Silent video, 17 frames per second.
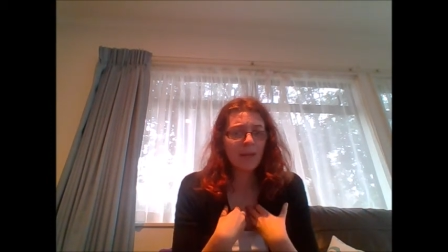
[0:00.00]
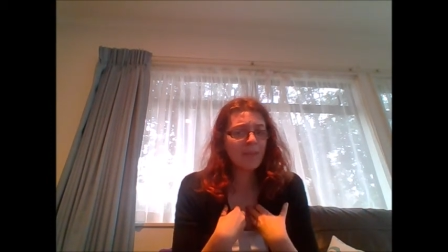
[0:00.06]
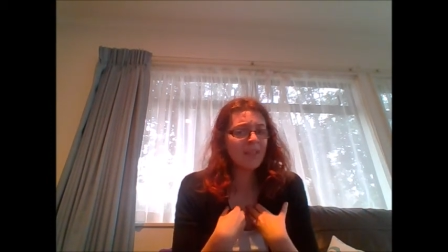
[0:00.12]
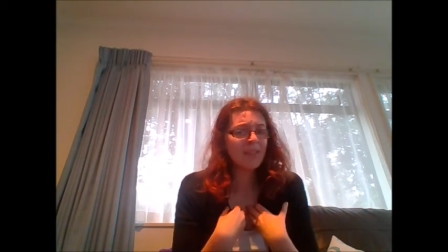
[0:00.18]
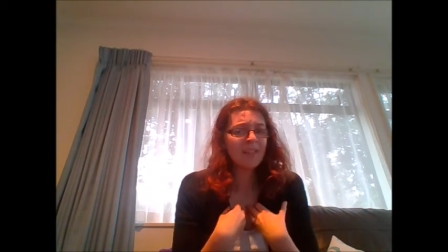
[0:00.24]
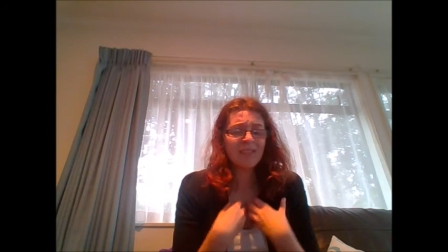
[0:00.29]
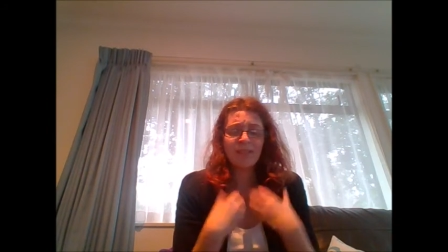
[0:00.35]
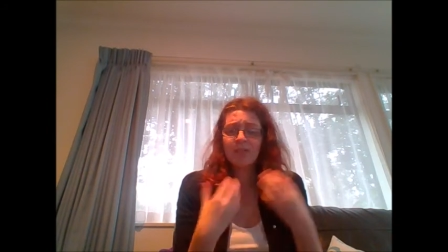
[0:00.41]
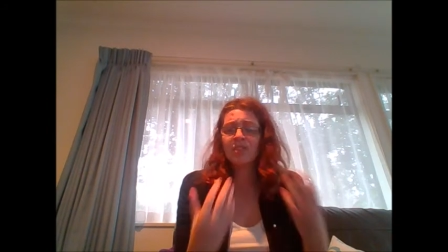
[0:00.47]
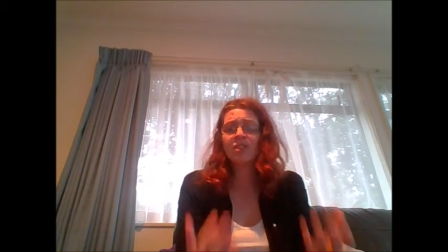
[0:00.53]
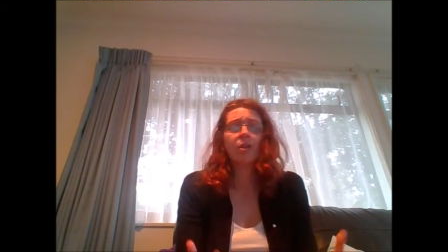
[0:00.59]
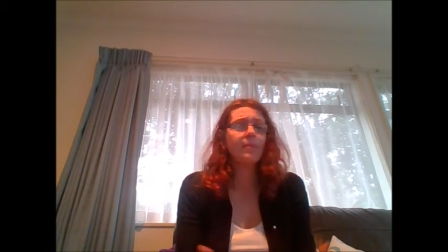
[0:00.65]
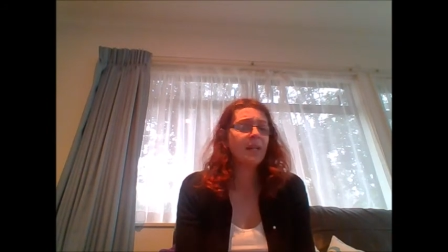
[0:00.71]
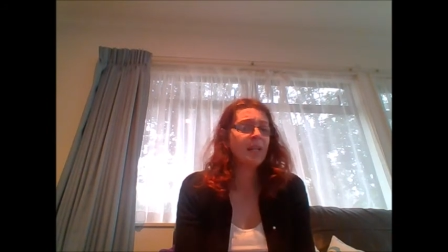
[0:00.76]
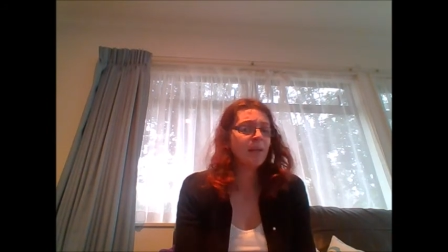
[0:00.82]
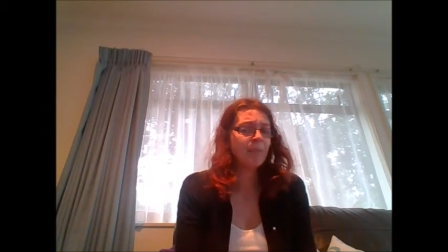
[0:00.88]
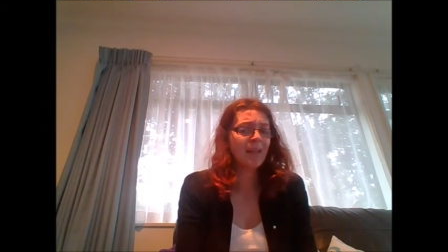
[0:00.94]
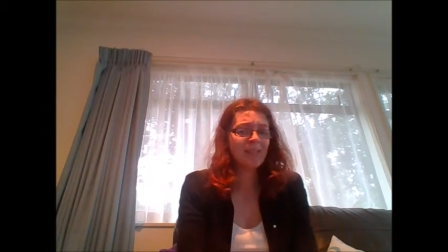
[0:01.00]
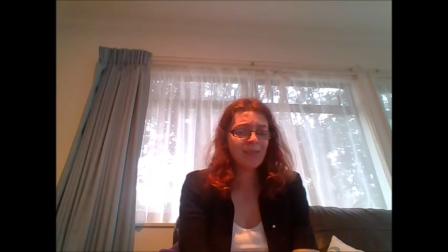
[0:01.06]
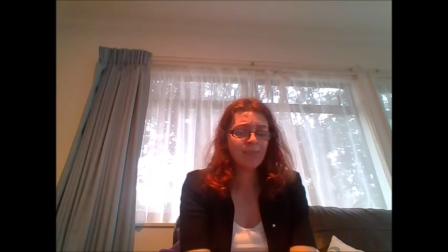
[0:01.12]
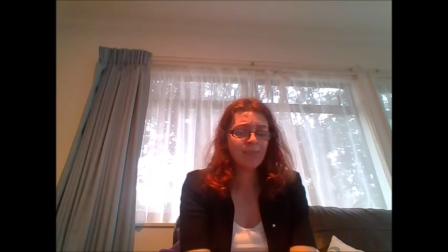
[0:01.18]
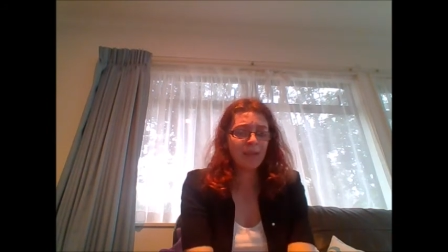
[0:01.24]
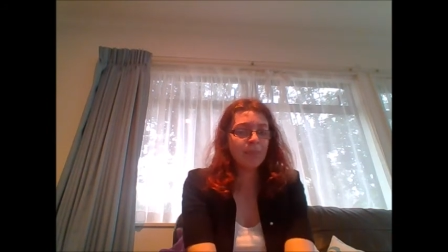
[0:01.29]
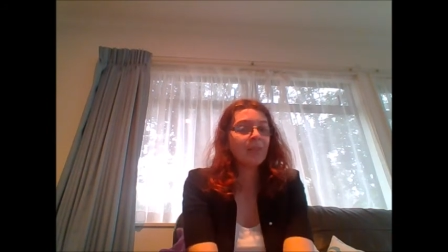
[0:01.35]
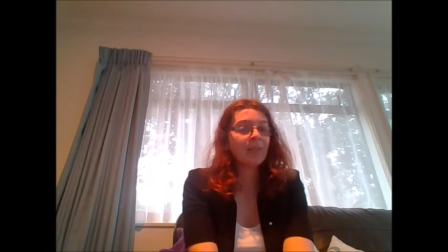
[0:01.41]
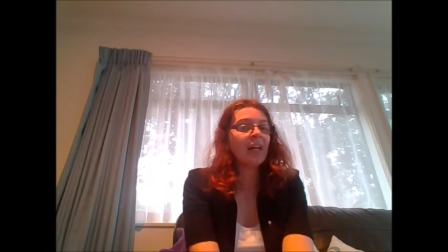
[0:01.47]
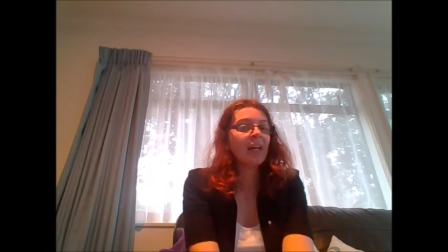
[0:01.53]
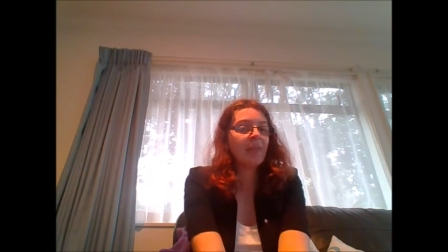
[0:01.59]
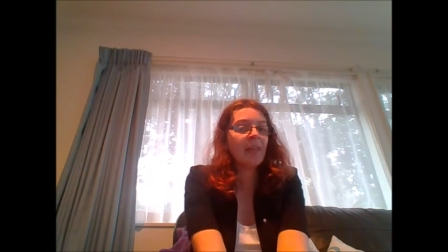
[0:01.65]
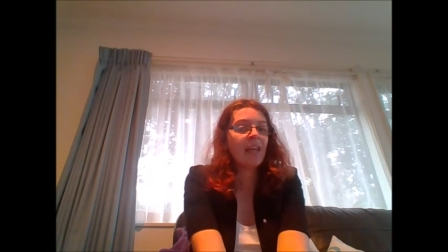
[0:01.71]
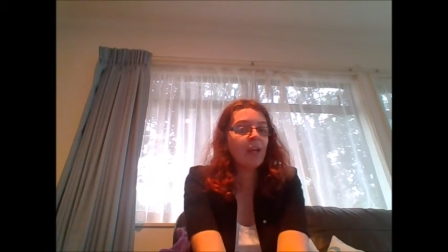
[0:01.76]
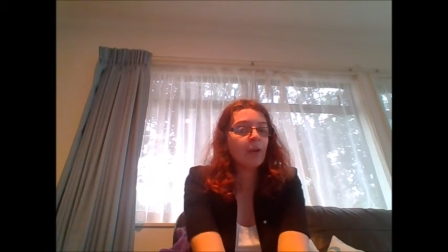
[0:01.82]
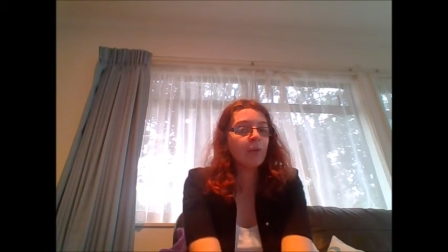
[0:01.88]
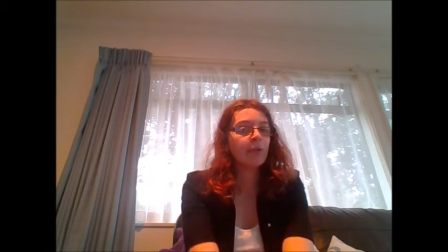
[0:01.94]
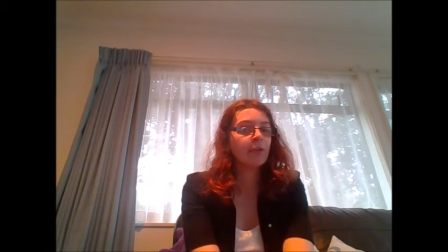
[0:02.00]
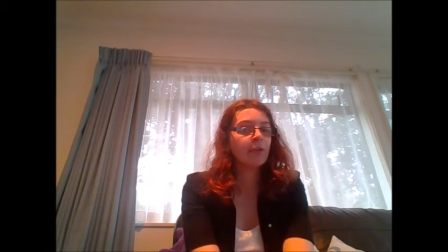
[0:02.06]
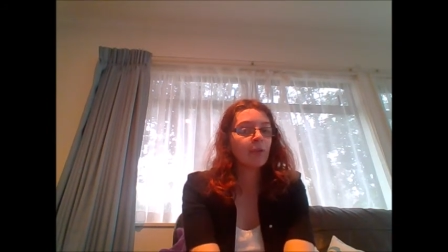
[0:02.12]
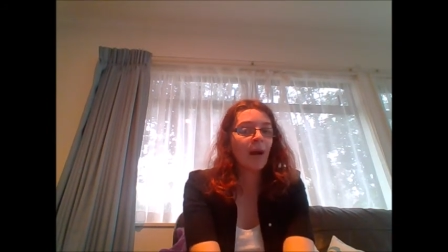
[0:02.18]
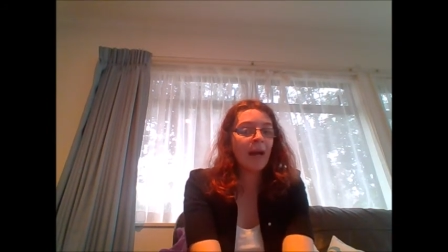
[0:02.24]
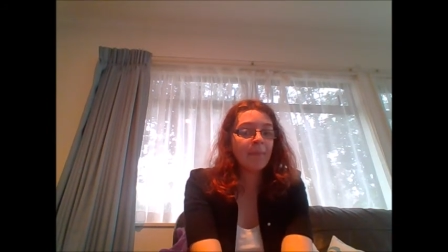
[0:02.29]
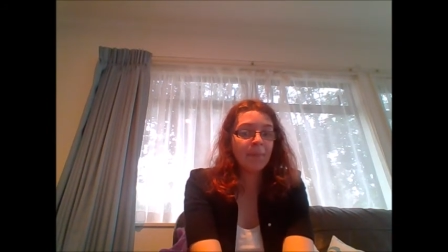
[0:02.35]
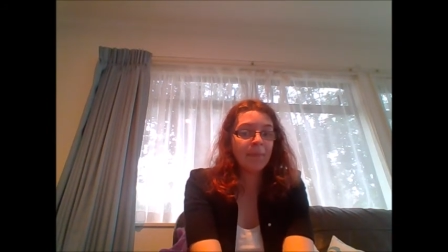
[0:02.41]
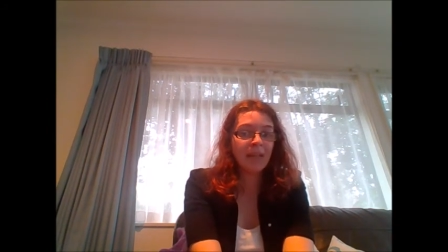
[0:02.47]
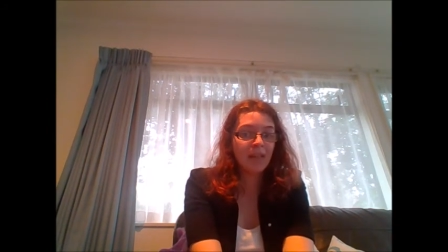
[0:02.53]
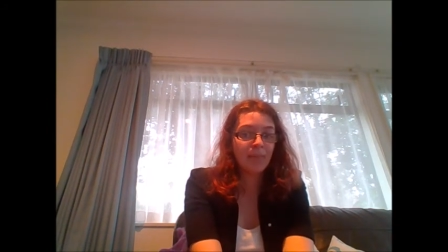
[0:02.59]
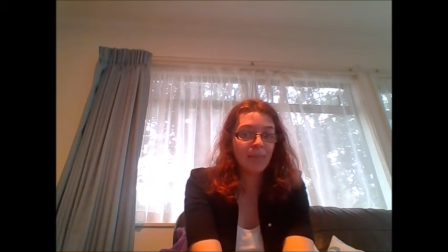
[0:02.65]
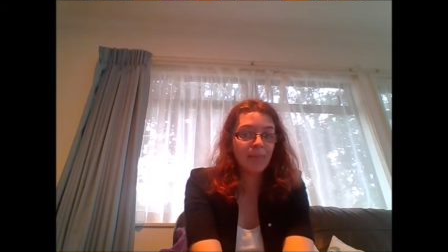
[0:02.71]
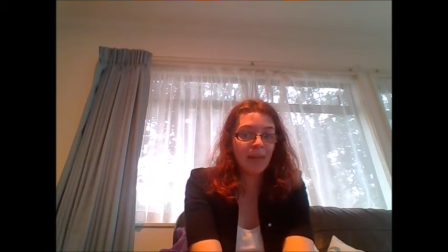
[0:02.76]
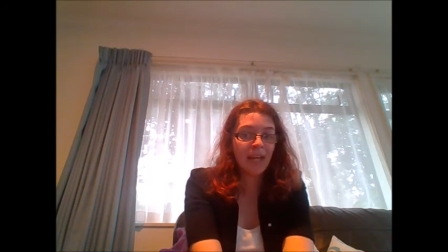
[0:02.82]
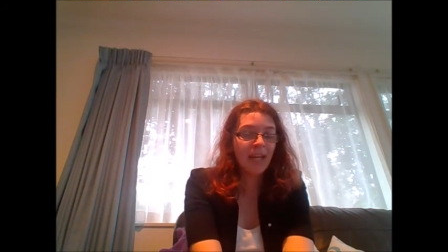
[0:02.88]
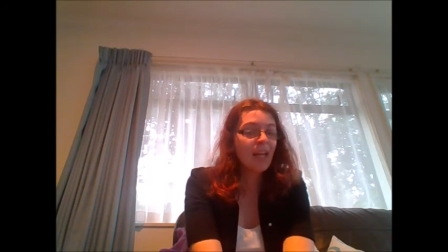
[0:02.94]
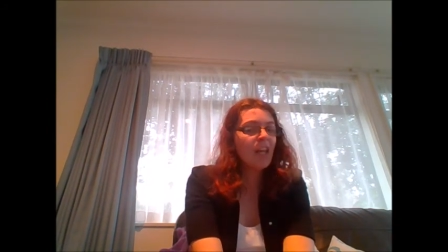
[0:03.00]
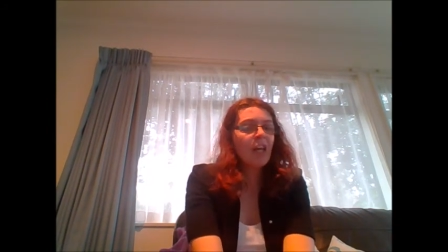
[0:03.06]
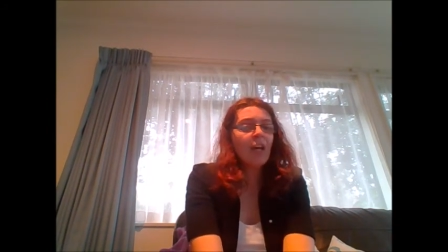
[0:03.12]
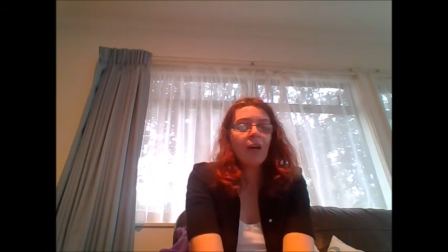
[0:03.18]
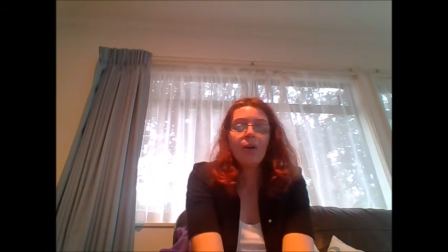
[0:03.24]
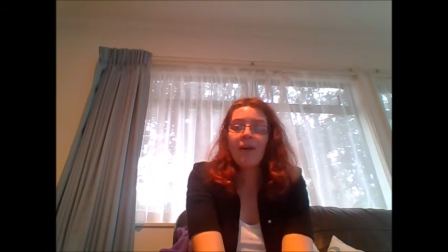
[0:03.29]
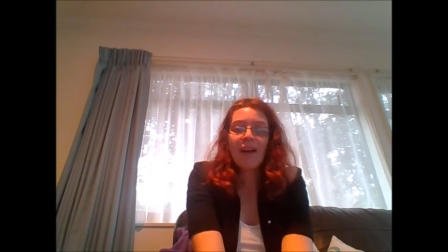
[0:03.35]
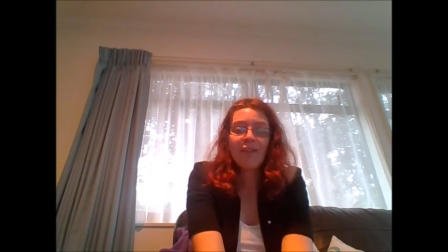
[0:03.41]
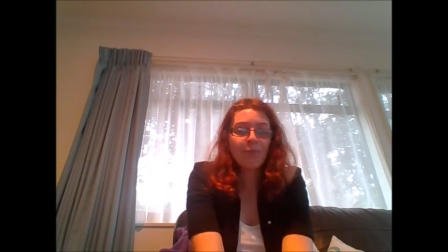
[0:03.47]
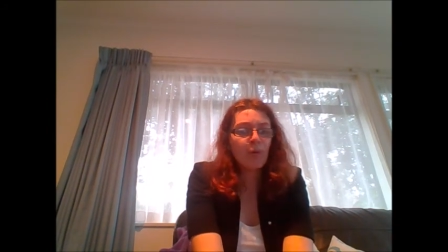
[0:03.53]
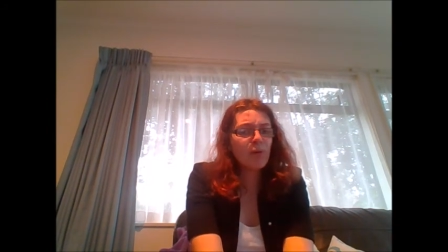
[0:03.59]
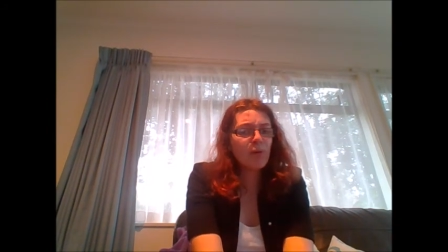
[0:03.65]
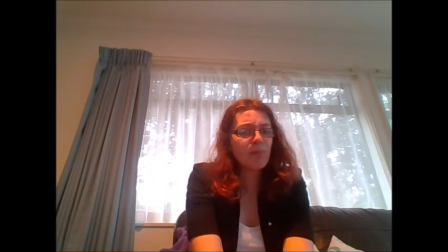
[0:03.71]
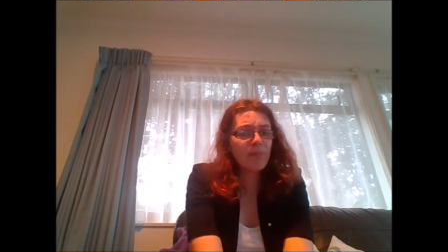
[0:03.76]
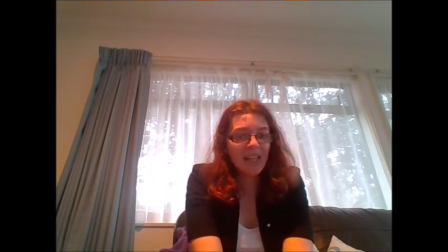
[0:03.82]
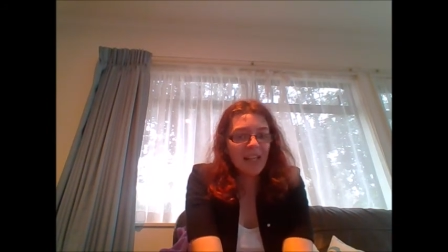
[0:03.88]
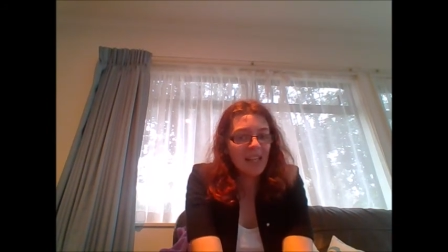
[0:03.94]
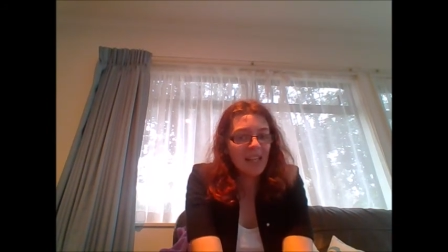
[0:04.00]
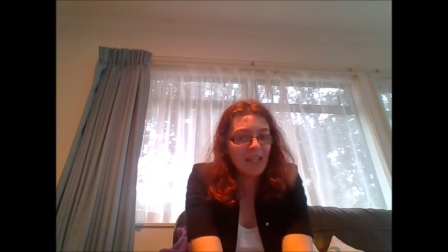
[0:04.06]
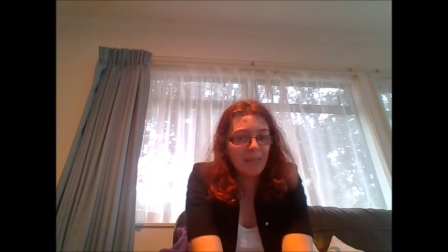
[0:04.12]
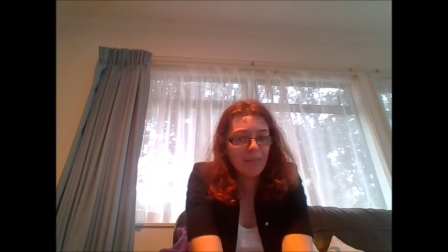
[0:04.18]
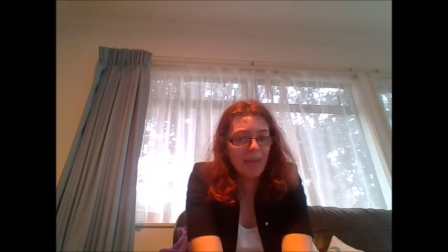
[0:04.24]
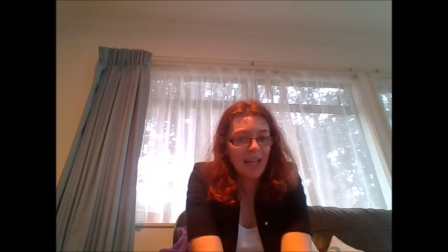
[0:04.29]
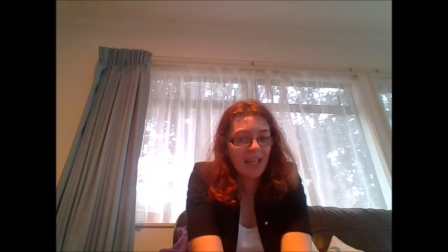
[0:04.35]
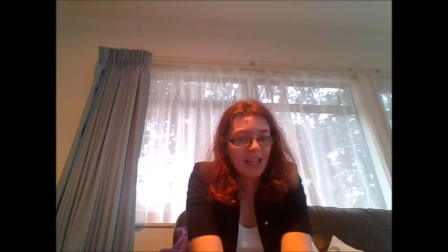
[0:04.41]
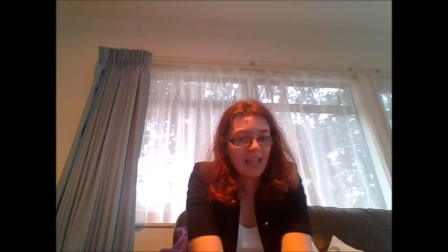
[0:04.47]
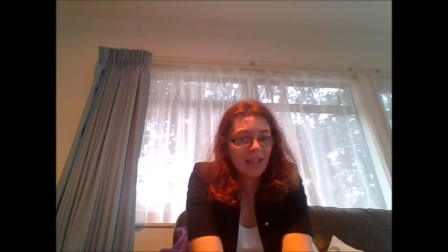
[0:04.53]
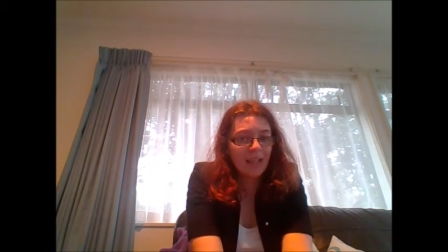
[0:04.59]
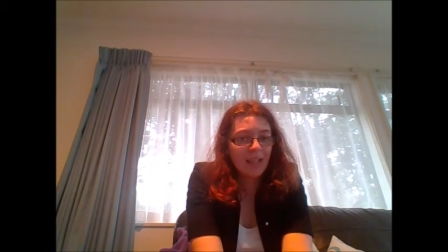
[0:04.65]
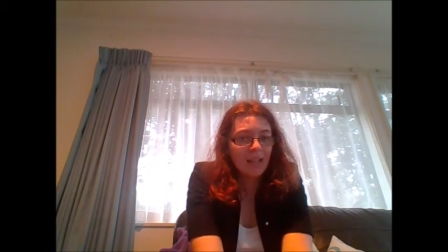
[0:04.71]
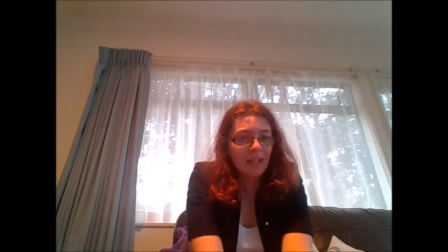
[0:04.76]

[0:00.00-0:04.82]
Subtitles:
because there are so many amazing people out there who can ride better than me, who have more money than me.